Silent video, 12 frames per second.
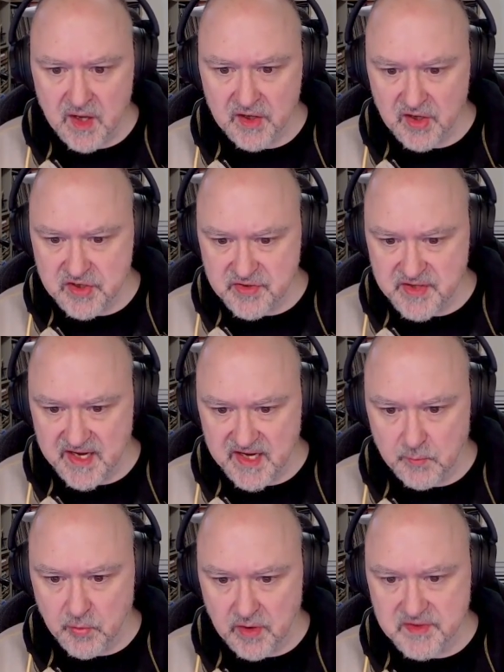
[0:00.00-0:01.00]
Can I do that
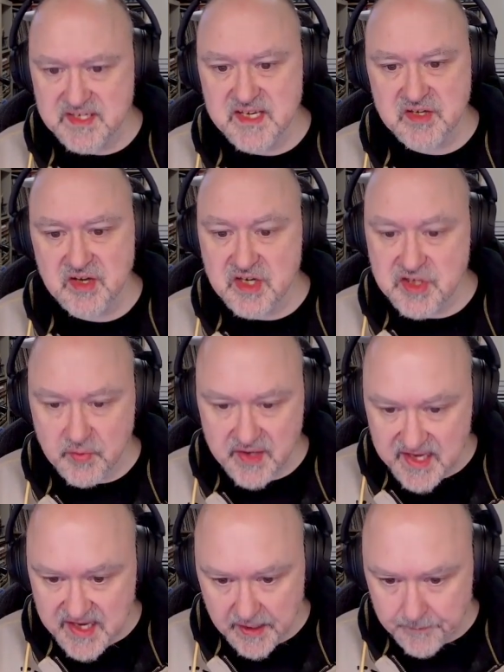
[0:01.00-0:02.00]
anywhere else? Yes, I can do it
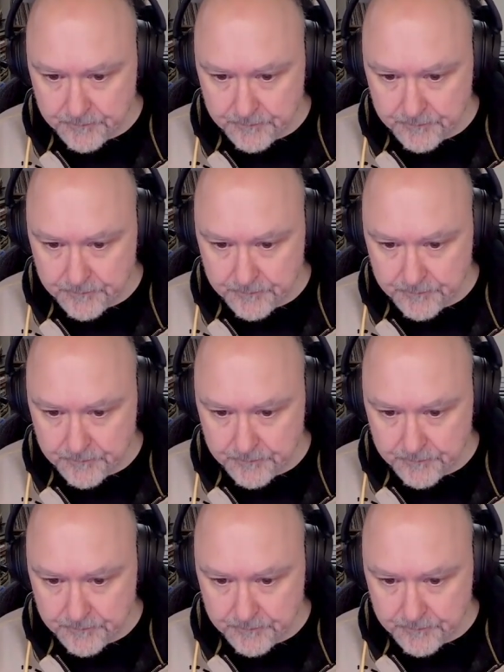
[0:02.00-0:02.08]
here.